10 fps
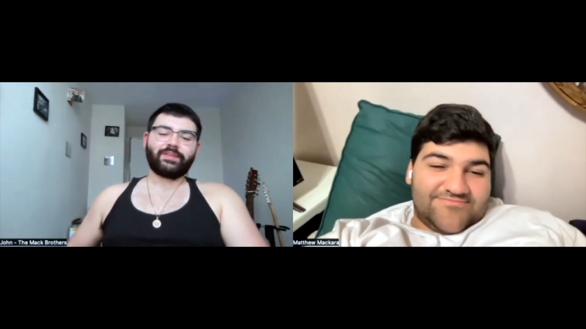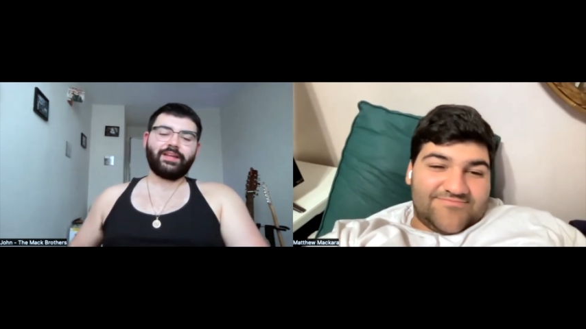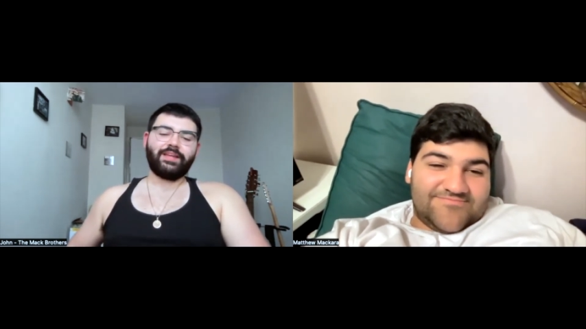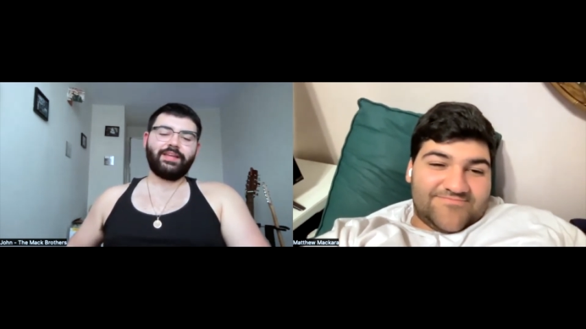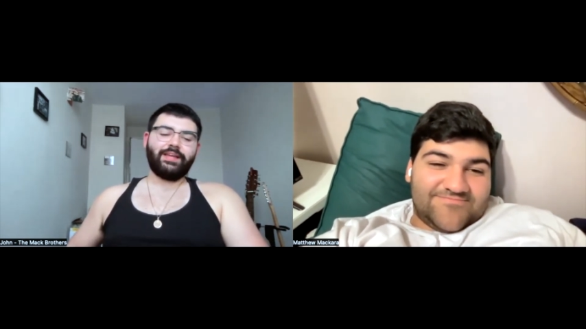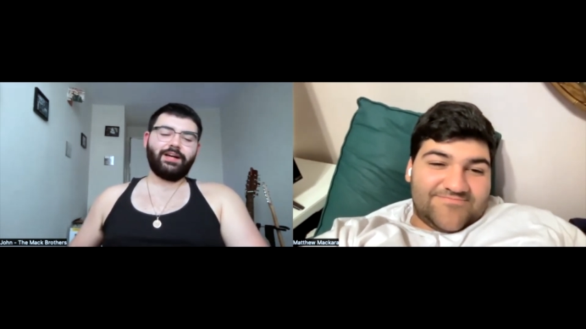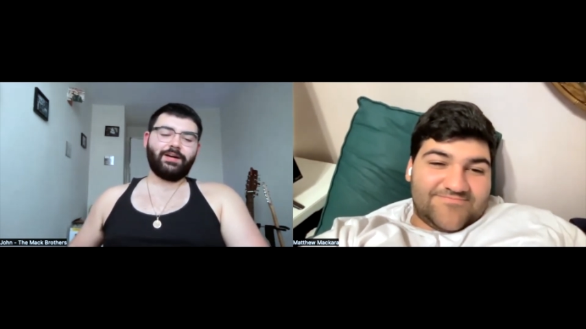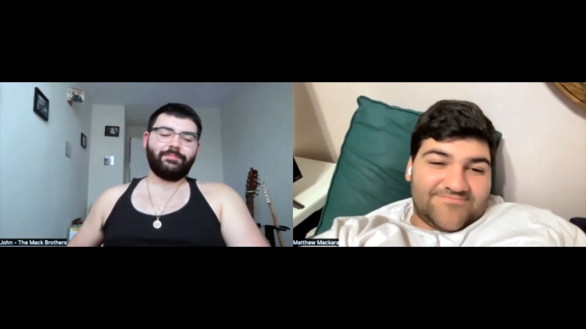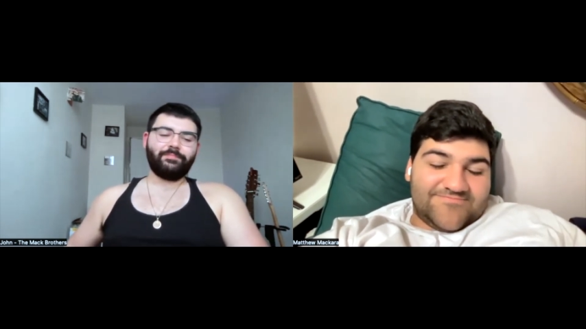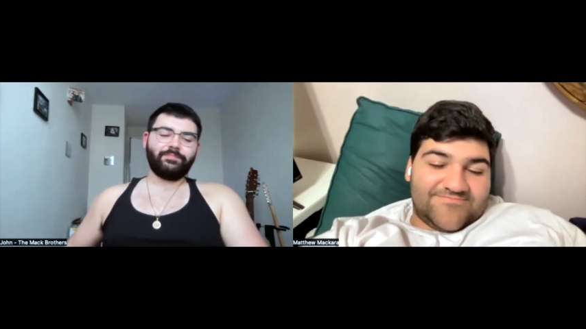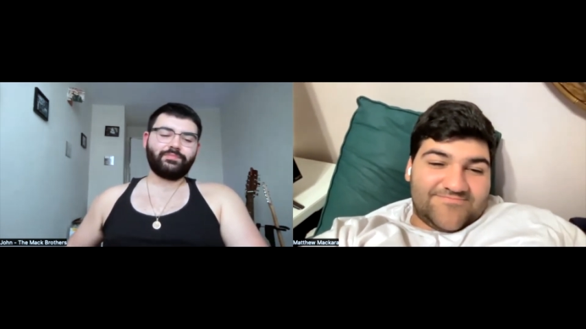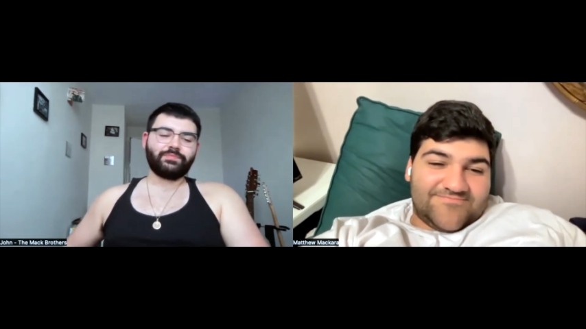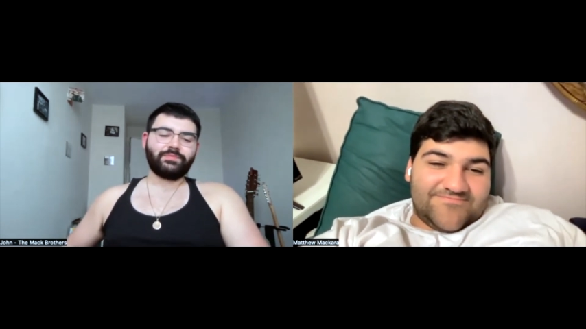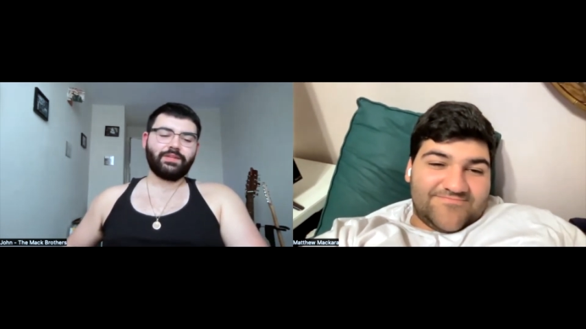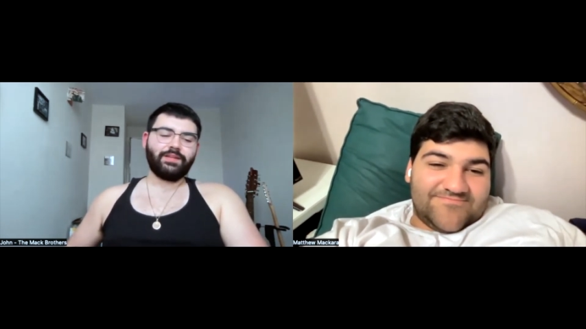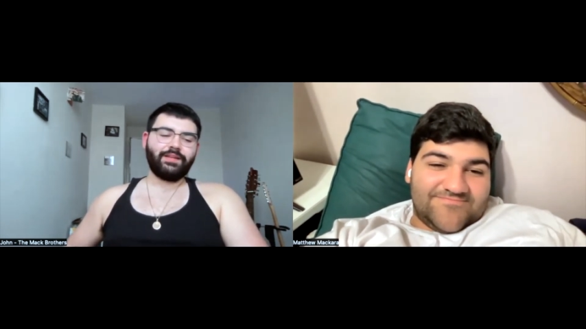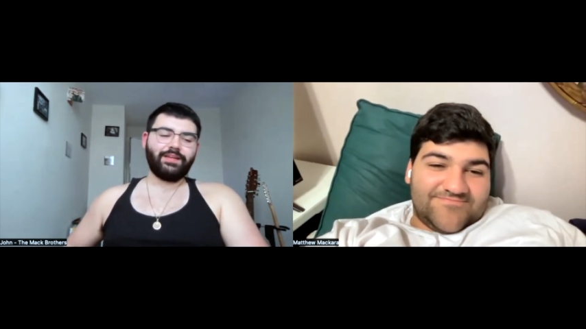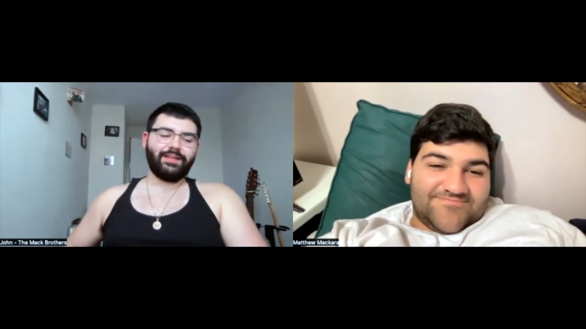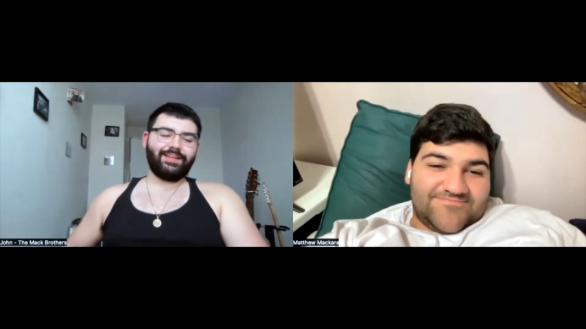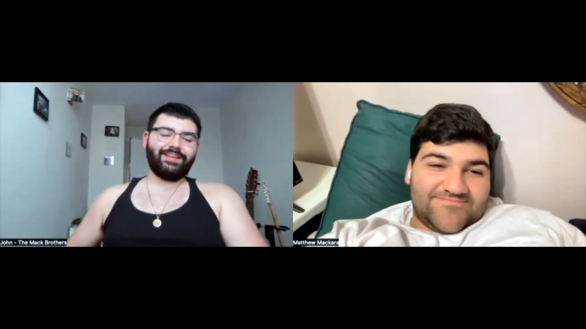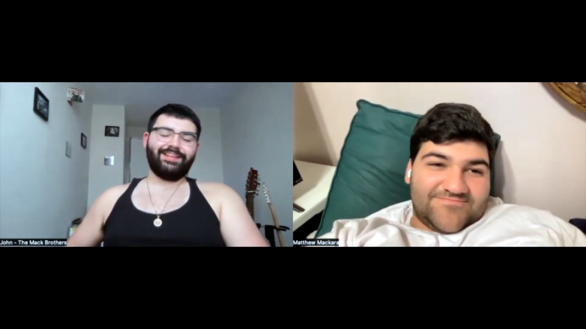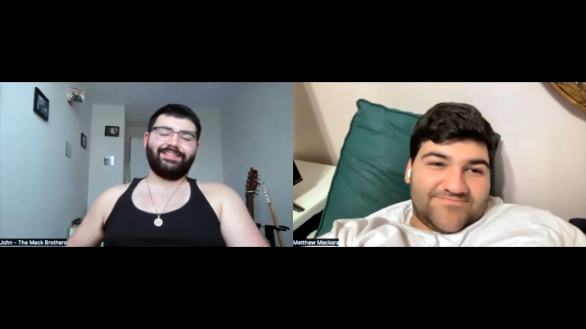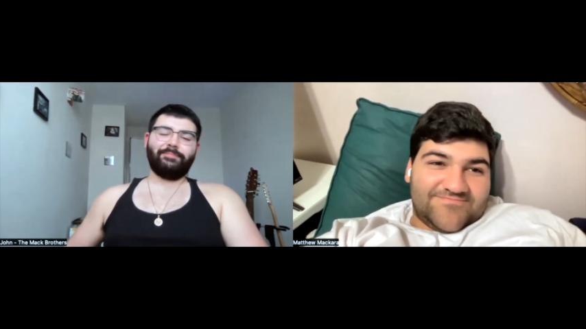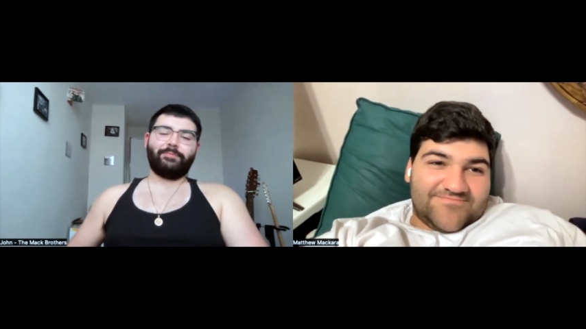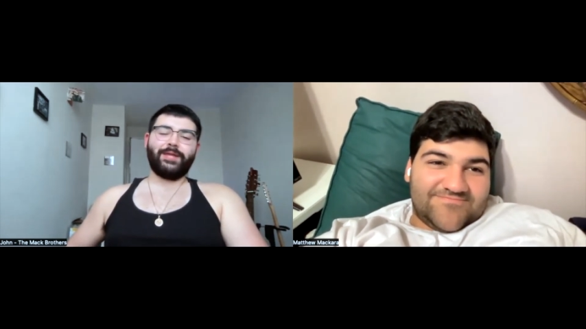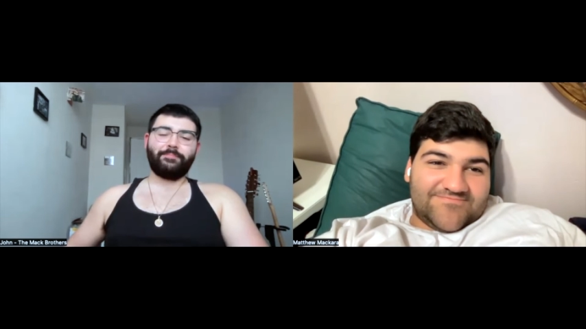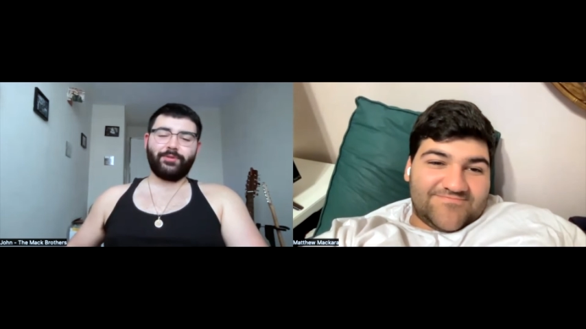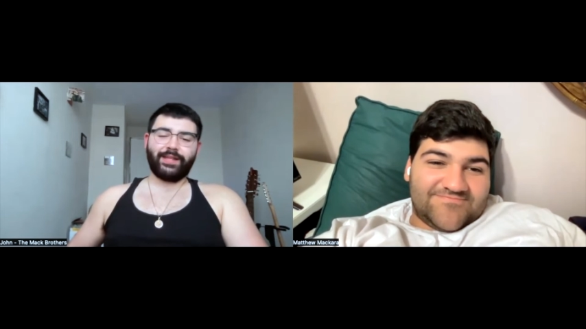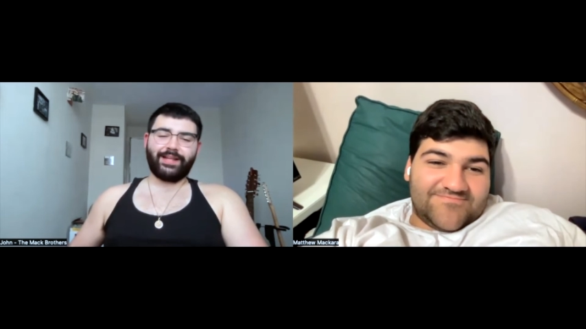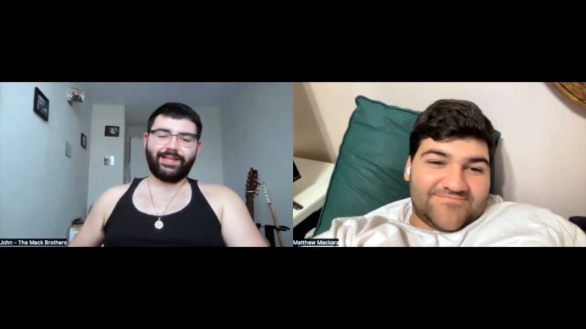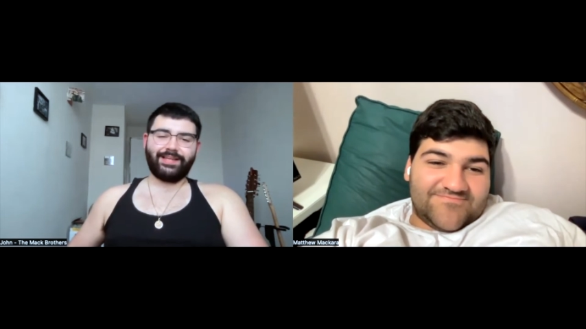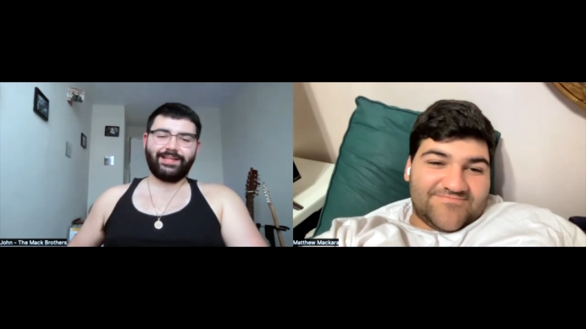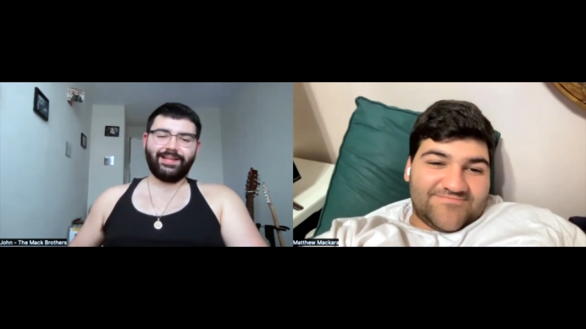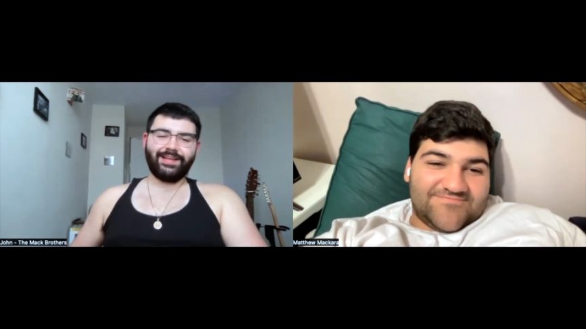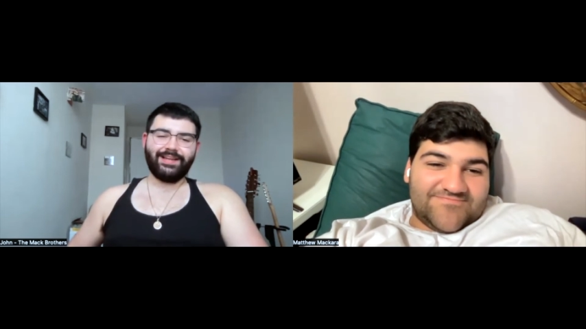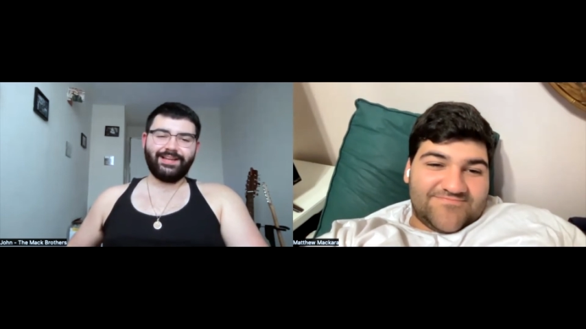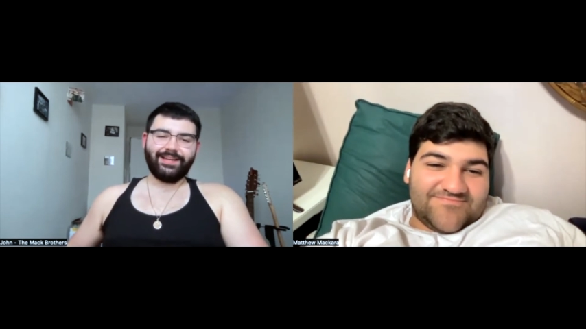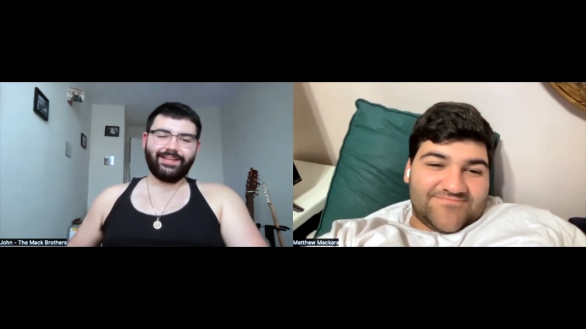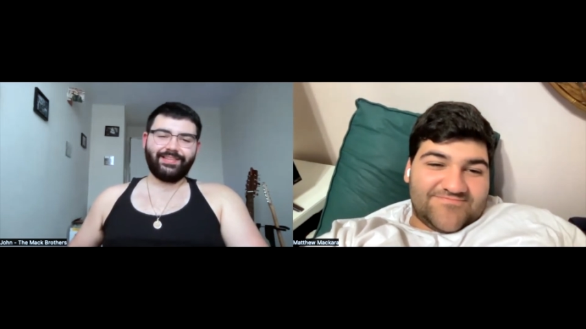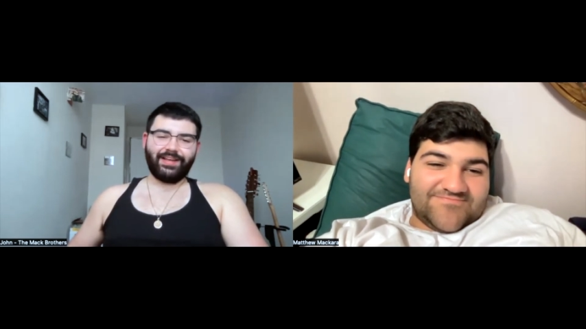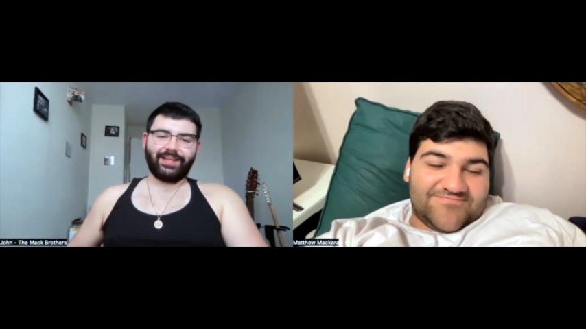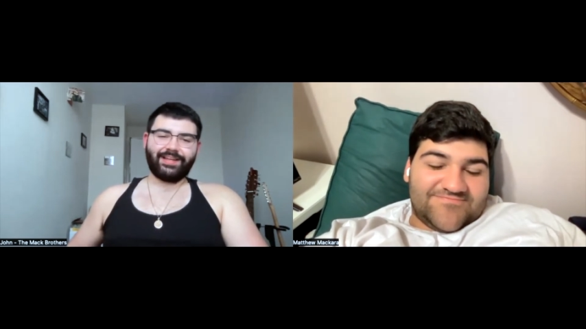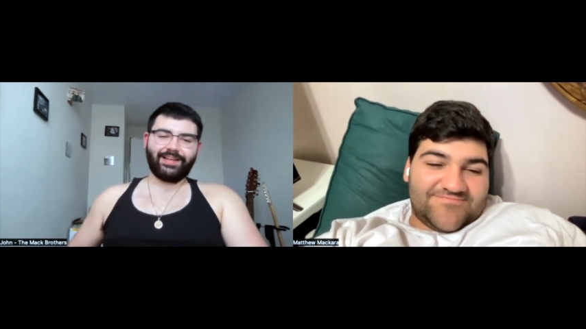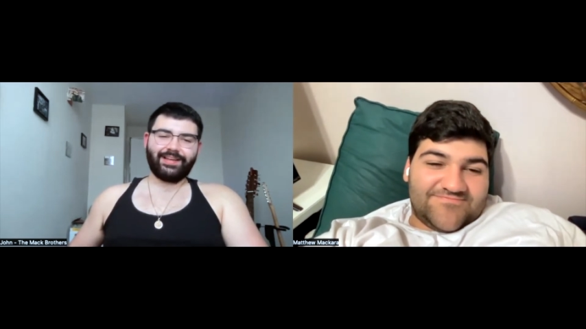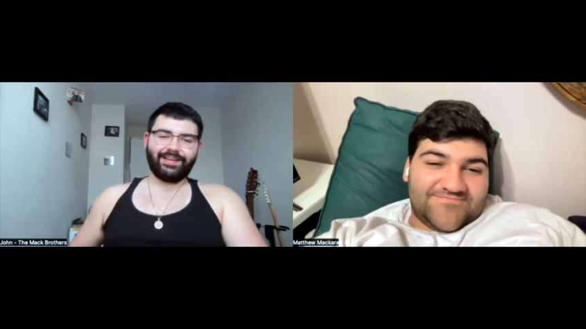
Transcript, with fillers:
Speaker 1: He um, the people that he like,